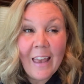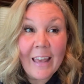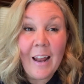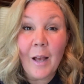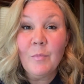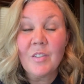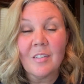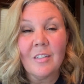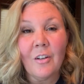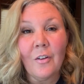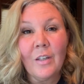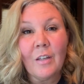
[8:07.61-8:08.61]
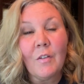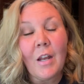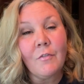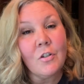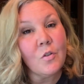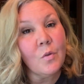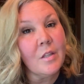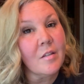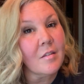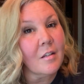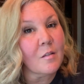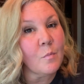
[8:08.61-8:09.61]
And I'm still, even after doing the
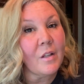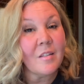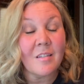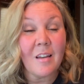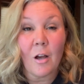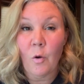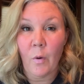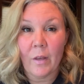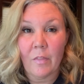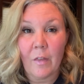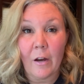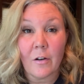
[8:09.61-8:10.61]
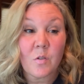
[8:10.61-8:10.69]
6 months, not quite there.